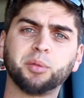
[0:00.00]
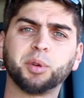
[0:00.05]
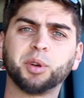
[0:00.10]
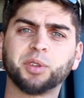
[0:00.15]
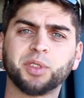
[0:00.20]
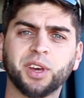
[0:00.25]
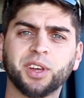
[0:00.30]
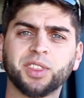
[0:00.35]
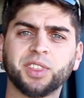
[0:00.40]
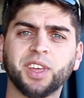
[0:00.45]
I'd be
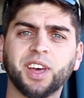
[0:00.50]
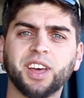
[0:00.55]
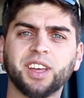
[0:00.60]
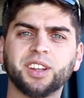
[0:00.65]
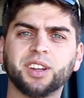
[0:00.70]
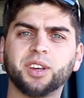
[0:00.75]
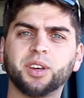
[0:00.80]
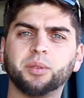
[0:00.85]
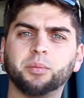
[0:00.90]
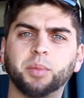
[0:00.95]
without that.
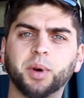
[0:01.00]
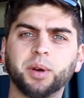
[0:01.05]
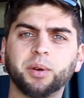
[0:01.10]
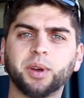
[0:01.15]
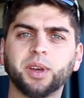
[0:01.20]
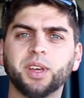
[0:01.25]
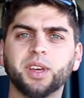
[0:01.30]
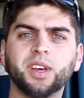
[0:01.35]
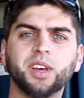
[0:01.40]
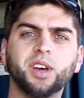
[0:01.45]
But
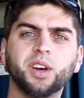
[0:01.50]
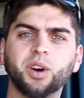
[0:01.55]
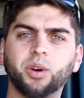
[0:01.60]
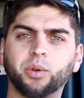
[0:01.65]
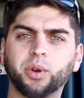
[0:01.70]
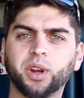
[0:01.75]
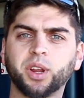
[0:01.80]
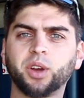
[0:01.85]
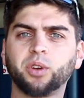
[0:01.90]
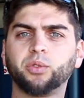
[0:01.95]
anyway,
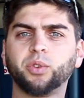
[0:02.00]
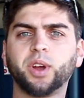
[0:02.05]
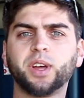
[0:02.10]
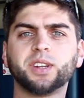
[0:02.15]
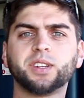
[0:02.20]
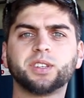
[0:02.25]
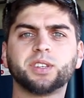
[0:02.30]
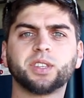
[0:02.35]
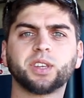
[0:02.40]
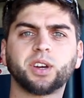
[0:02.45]
we're gonna go
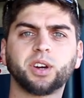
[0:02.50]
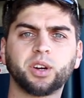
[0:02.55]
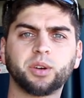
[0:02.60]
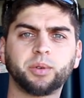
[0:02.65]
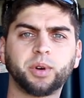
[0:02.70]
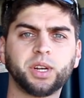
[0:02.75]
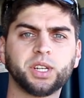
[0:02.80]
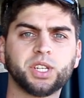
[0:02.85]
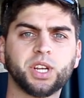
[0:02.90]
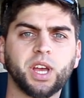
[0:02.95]
run to the car
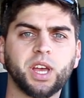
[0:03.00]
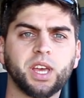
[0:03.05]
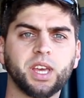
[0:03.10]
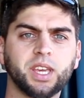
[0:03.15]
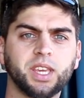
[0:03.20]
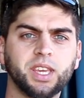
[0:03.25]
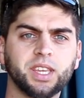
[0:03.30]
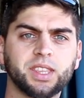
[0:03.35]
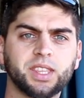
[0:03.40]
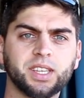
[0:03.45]
wash,
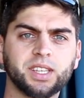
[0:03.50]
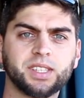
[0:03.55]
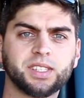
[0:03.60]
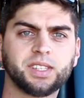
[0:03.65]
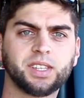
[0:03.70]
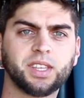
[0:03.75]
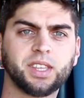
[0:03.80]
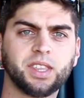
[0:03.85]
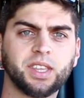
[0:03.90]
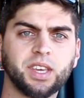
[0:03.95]
get
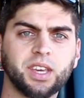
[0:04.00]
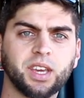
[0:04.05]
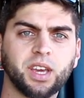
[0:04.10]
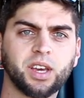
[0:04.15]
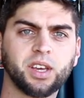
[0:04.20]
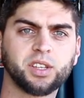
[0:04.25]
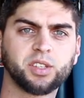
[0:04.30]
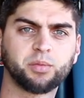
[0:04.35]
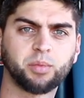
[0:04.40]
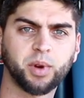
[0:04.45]
this
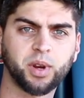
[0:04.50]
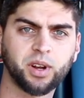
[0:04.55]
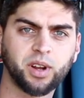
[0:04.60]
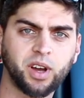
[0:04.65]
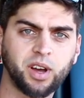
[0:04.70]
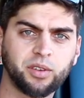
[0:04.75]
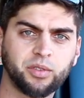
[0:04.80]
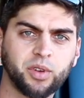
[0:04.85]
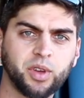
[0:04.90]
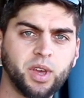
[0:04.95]
thing sprayed
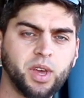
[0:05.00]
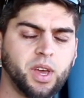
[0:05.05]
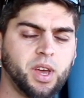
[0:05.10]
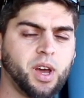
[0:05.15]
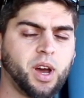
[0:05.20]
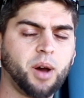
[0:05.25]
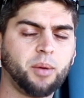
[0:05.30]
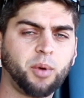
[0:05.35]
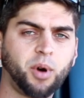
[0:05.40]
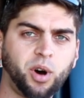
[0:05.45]
off.
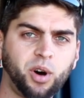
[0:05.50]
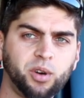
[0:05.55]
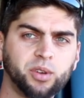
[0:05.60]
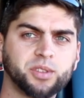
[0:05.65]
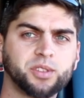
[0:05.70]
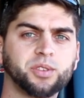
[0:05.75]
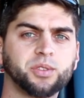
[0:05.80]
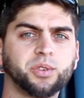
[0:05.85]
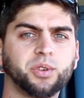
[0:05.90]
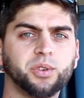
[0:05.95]
I'm
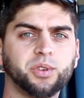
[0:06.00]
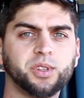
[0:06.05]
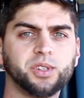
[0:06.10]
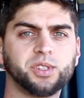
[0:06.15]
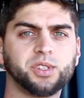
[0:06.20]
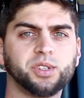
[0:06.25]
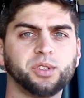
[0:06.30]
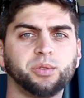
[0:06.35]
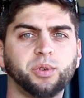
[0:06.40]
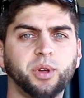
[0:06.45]
also going
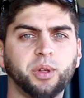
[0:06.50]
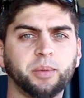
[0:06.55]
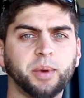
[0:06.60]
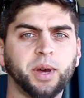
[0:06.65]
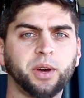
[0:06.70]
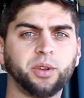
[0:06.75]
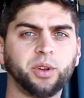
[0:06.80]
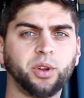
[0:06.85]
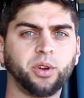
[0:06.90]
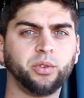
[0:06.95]
to, while I'm
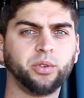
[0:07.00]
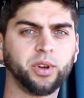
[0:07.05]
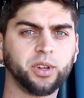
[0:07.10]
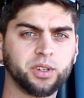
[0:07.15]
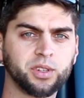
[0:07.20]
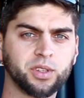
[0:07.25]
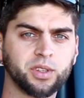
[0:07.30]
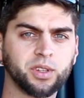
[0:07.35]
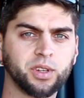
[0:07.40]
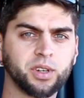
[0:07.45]
out,
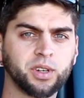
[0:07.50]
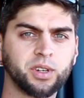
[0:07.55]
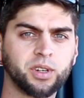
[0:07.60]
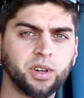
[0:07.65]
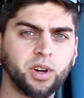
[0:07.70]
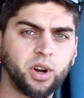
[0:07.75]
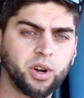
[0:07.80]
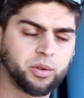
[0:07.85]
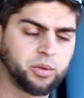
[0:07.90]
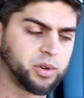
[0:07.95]
run to the
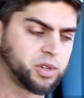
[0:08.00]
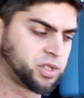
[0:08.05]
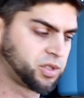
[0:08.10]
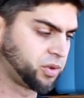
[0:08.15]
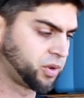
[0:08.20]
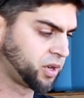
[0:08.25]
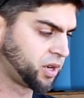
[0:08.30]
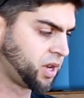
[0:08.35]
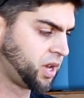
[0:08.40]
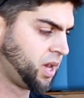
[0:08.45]
hardware
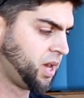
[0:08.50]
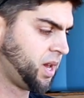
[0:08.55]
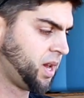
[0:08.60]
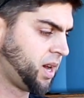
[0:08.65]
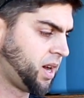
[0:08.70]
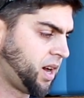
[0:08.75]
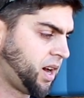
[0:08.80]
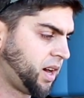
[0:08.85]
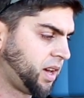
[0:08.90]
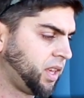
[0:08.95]
store,
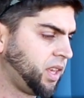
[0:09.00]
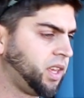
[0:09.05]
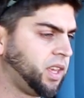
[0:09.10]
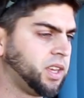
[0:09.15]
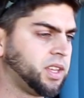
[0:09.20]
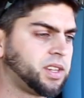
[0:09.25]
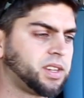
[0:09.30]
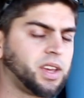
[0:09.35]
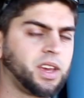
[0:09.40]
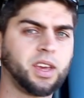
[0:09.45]

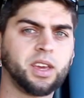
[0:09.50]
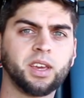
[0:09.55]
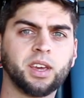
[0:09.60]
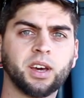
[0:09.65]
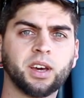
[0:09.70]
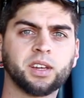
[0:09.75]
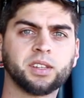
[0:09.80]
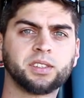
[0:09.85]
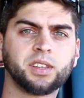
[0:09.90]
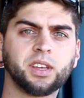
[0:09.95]
get
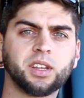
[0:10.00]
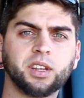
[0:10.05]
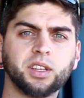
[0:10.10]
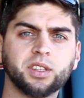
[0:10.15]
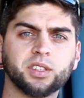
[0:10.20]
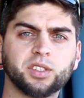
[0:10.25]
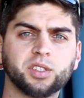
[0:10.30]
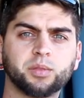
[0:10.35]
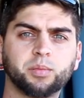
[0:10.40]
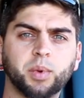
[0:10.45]
a
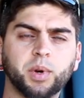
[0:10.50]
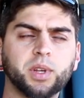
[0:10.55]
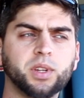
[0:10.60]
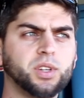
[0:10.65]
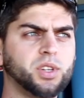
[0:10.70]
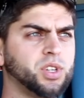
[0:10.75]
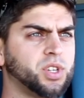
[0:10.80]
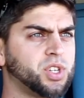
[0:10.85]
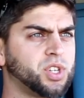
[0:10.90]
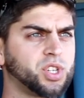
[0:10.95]
sanding
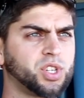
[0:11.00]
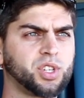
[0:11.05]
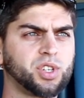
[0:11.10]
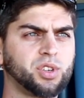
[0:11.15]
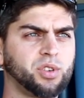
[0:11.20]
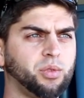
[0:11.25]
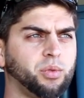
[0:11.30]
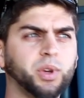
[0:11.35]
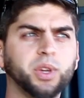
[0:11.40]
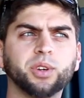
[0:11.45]

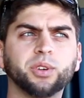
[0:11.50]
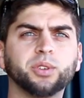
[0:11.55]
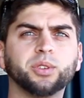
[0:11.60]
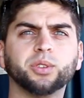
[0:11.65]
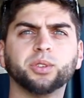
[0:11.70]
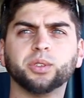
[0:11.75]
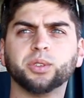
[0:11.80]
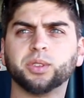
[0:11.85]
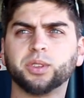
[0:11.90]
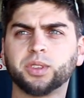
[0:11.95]
sponge
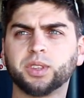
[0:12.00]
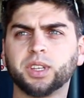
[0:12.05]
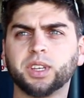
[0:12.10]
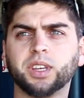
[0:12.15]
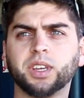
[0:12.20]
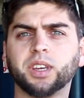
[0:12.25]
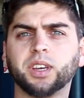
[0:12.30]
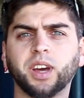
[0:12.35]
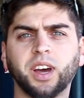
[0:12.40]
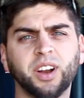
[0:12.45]
wheel thing.